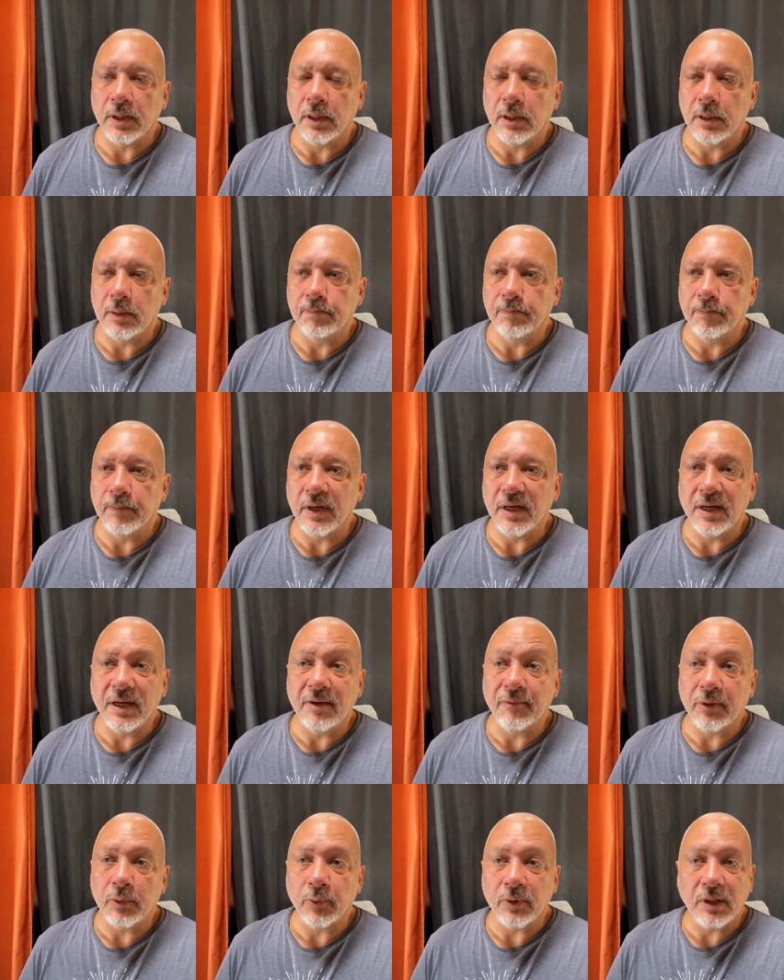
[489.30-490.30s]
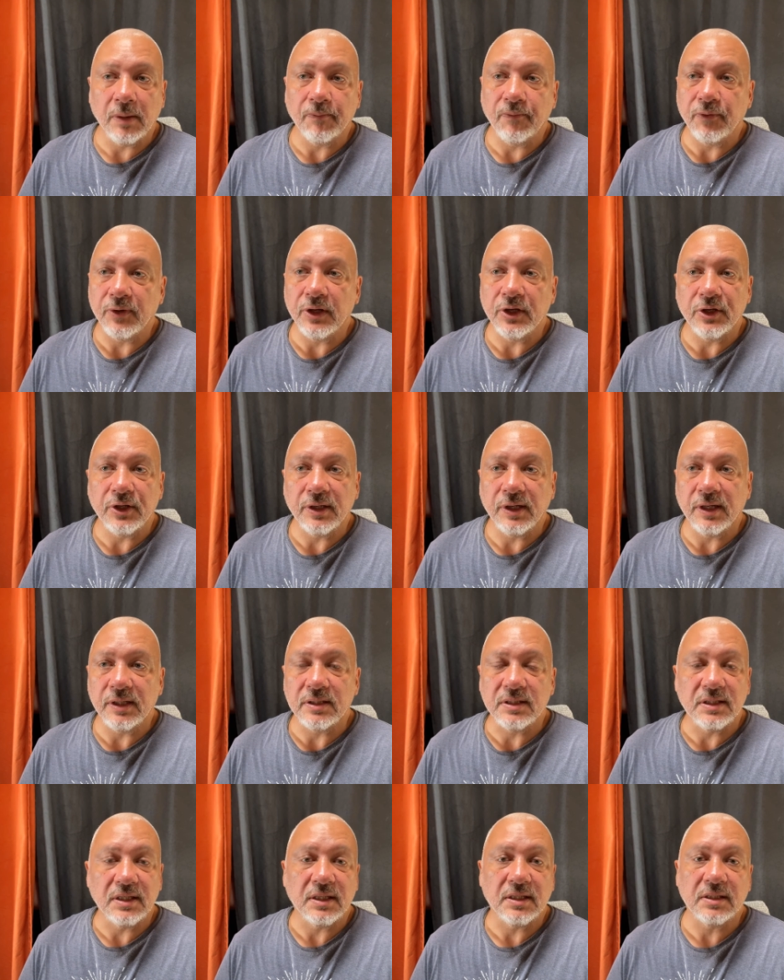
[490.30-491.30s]
and even when I'm finishing at
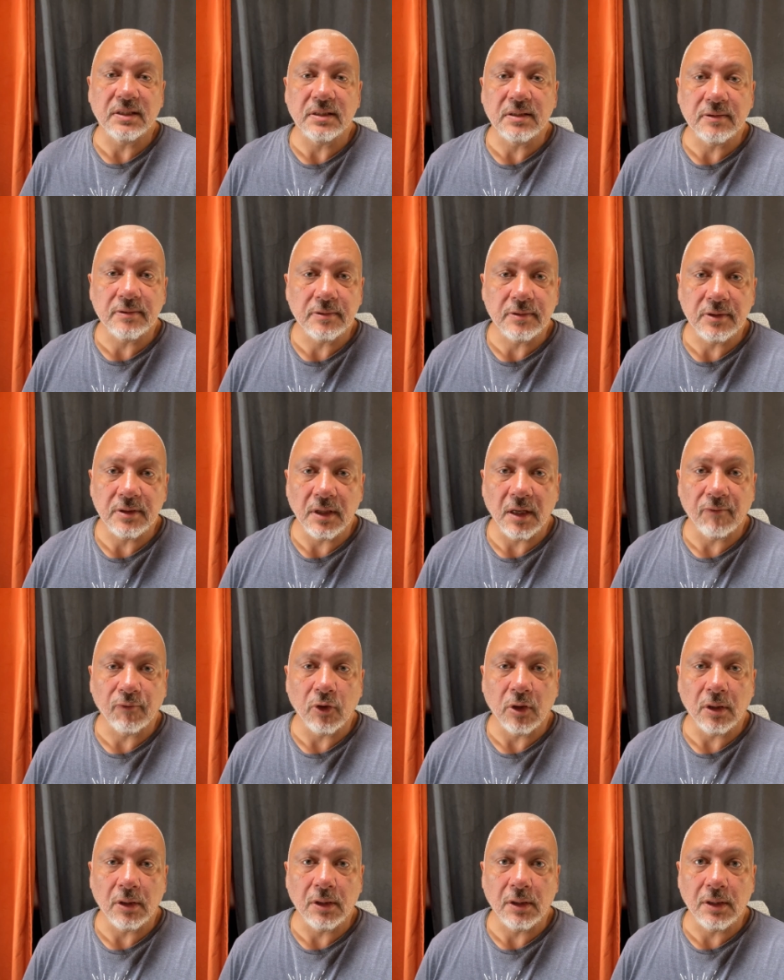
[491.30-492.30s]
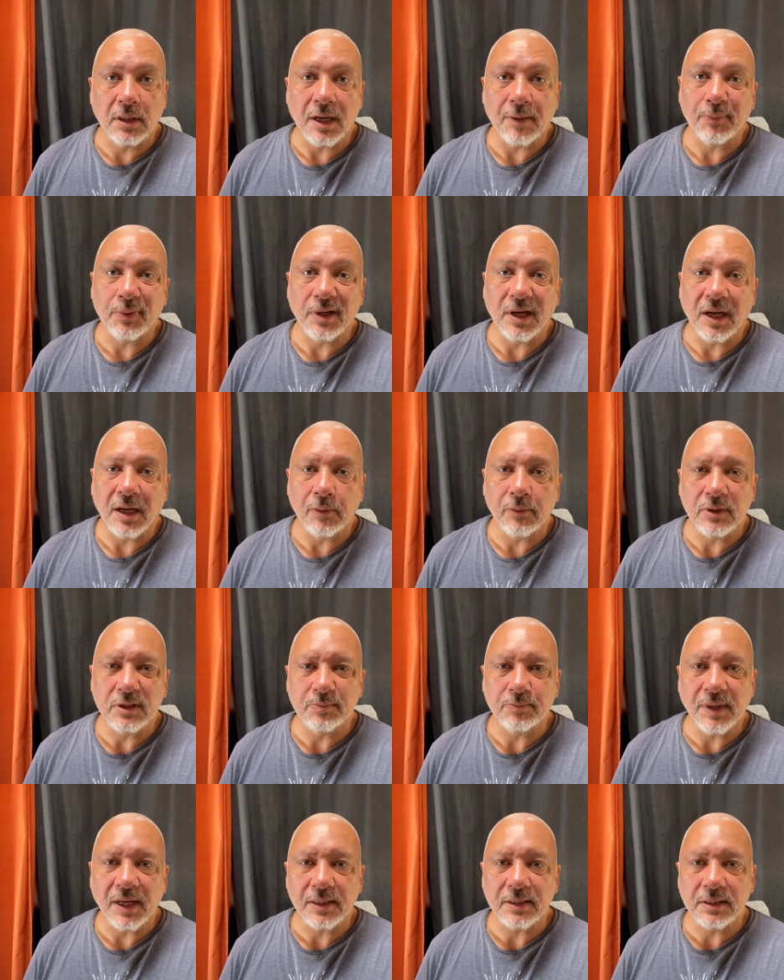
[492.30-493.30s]
6, I've got a couple of
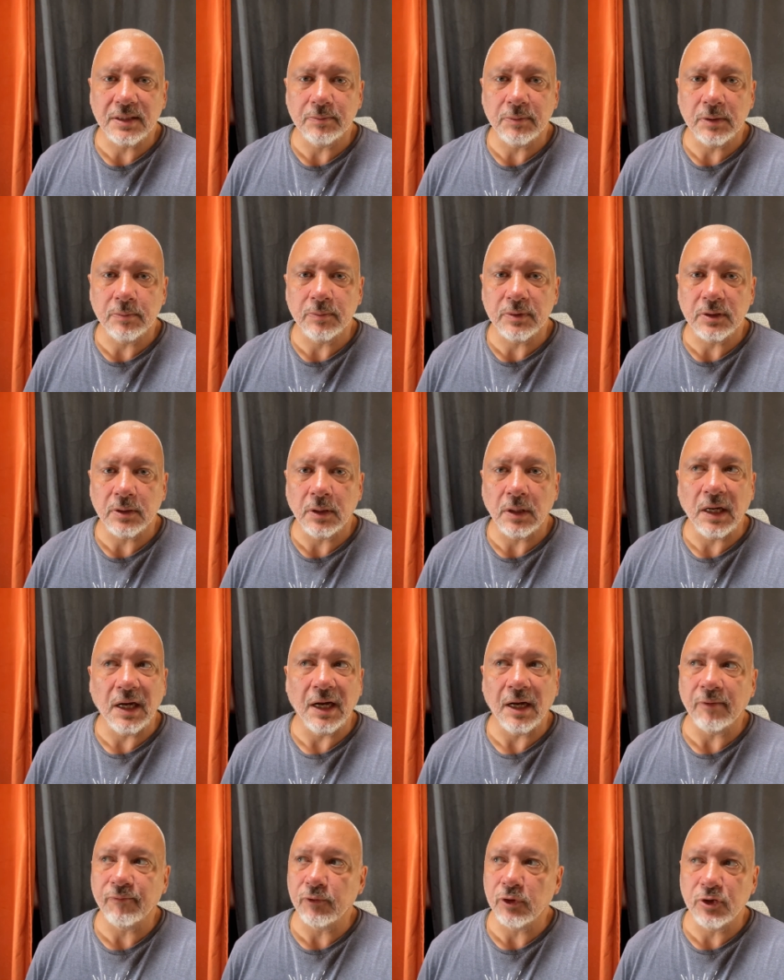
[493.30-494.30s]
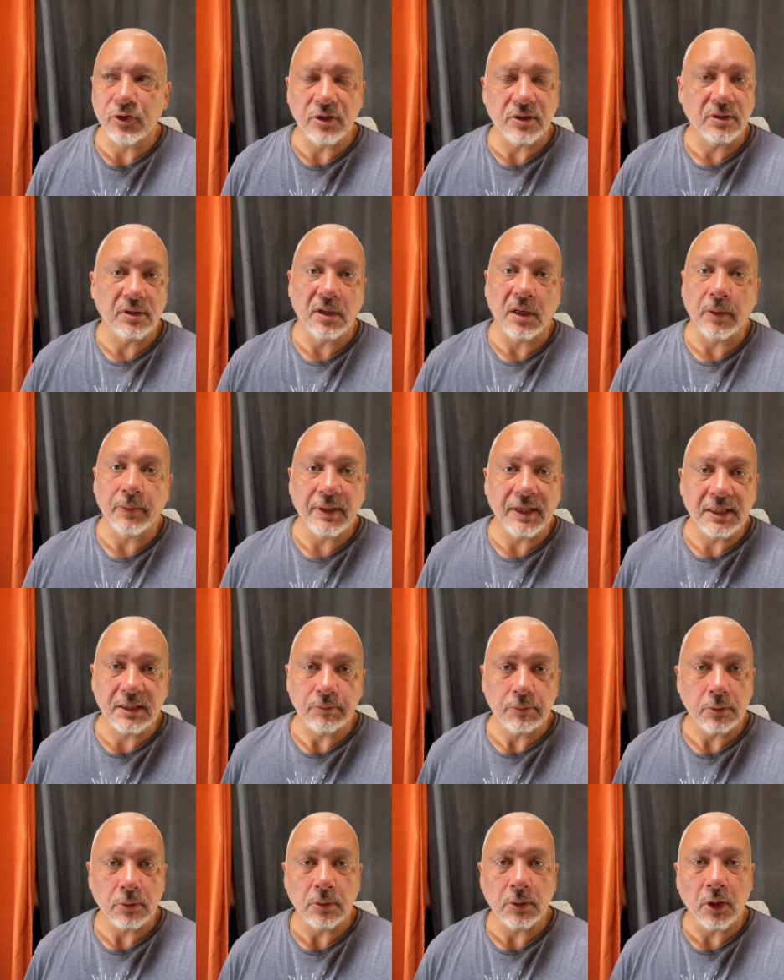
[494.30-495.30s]
hours maximum, so I have to just go and
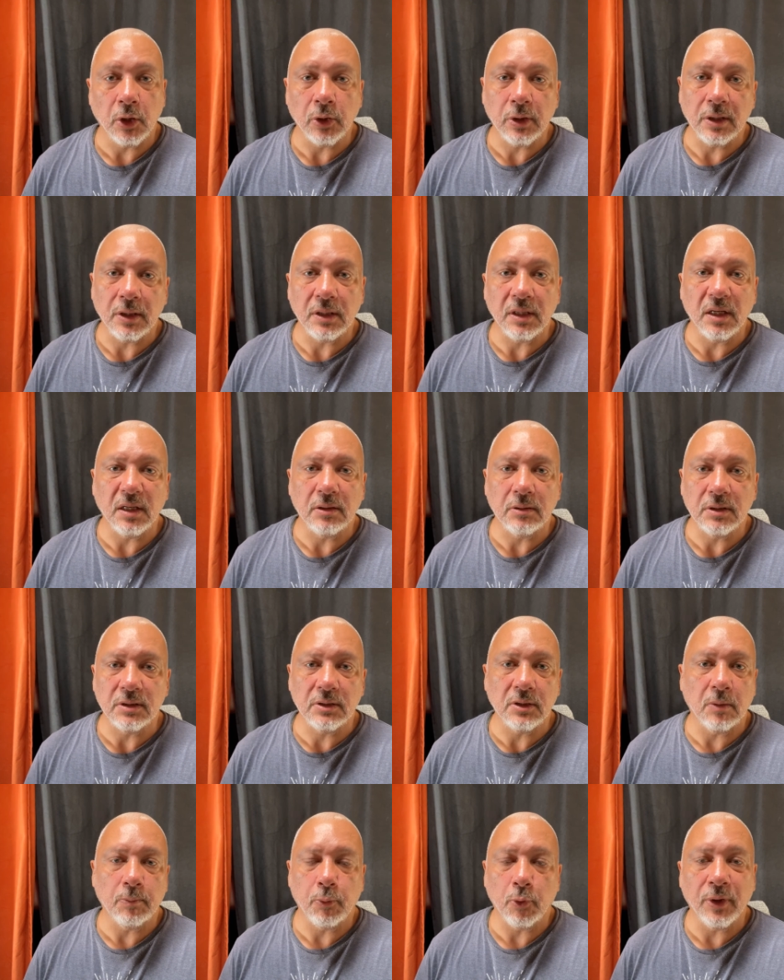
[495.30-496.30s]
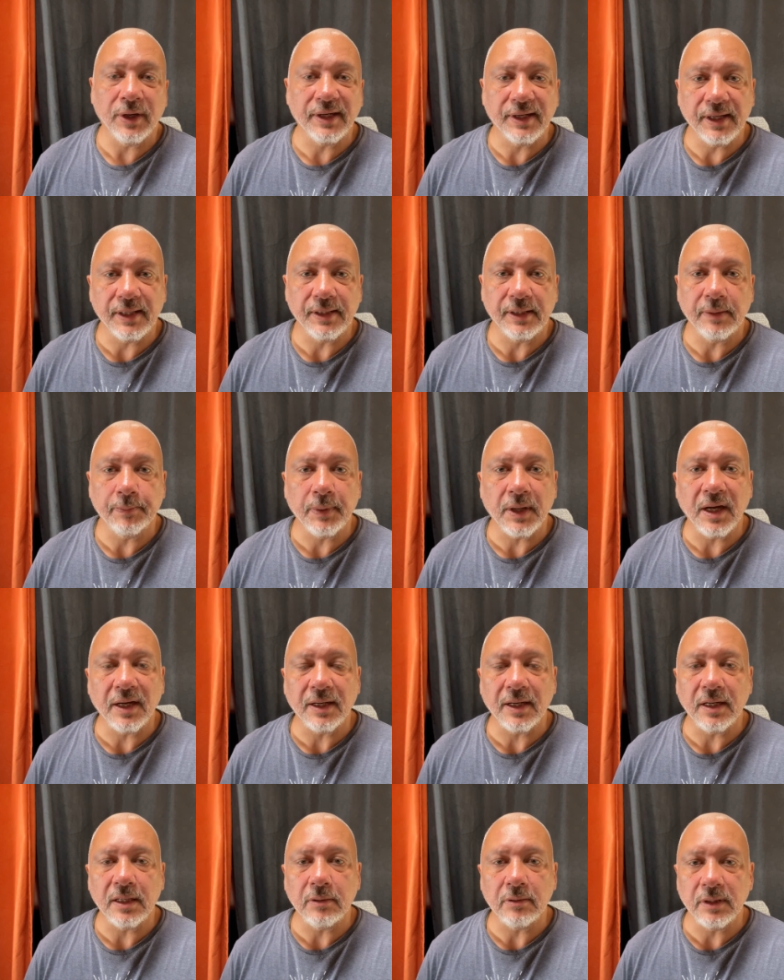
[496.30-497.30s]
explore locally. There's no point getting the
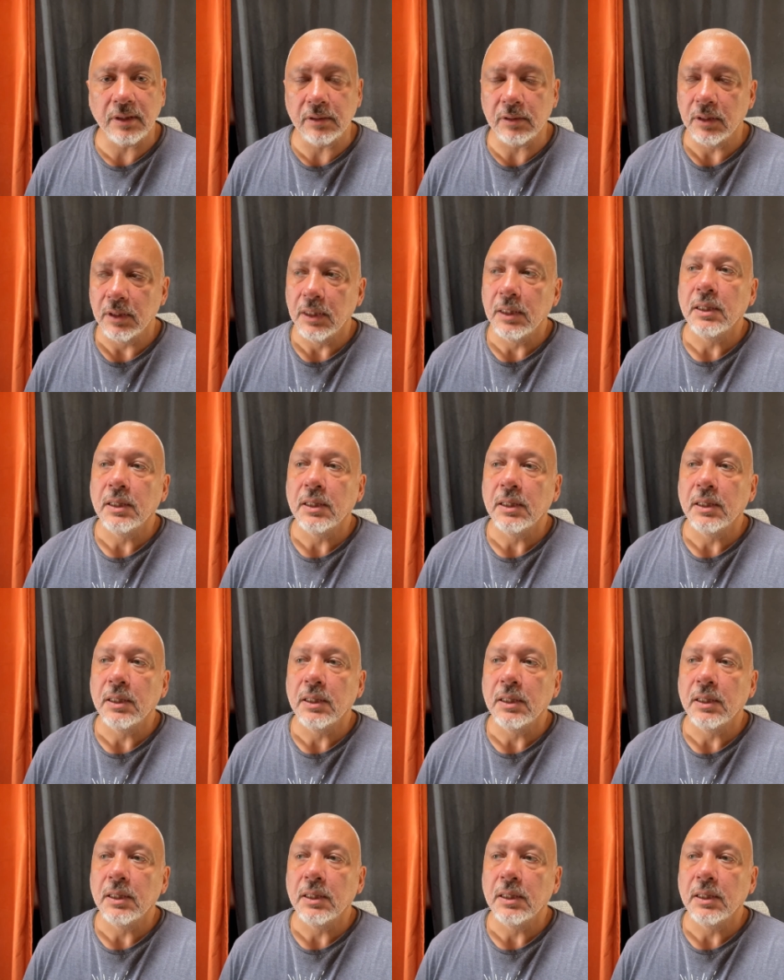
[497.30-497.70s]
bike out and